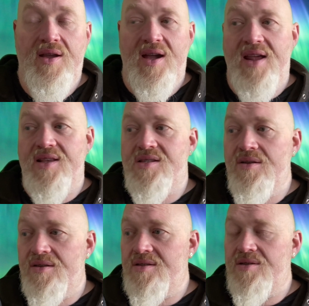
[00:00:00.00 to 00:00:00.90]
And it's
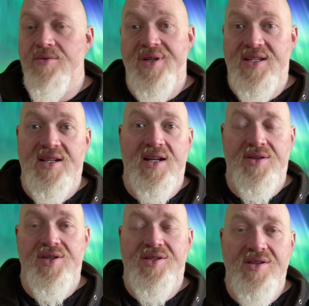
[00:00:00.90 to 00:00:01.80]
not until we dig
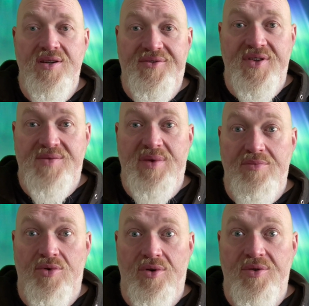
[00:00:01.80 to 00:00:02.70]
under the surface a
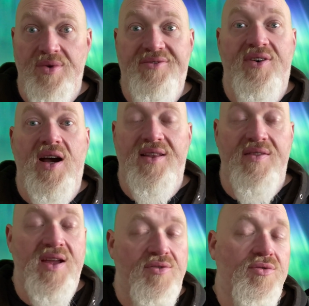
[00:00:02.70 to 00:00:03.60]
bit more that we find that
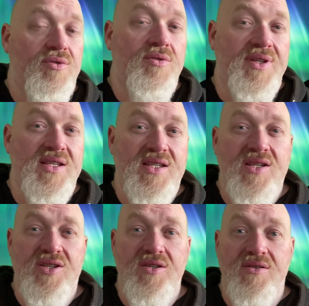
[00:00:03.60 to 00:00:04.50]
there are all these
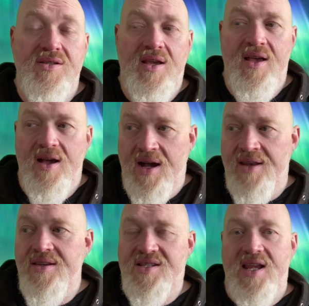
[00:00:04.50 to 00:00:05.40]
issues.
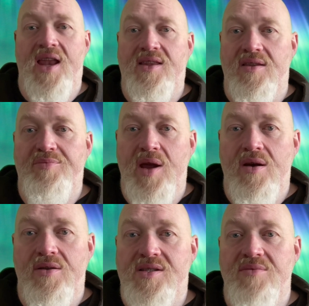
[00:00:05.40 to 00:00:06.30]
Understanding that
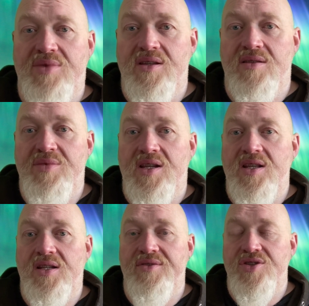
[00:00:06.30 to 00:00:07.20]
parents can be in the
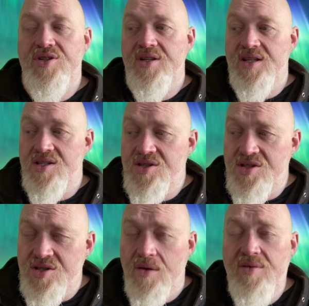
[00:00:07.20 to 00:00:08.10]
beginning of a journey is
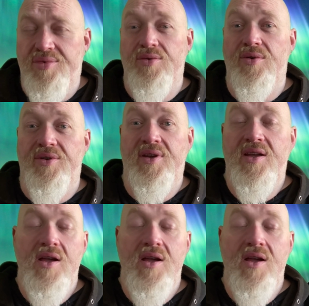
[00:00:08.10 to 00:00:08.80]
so important.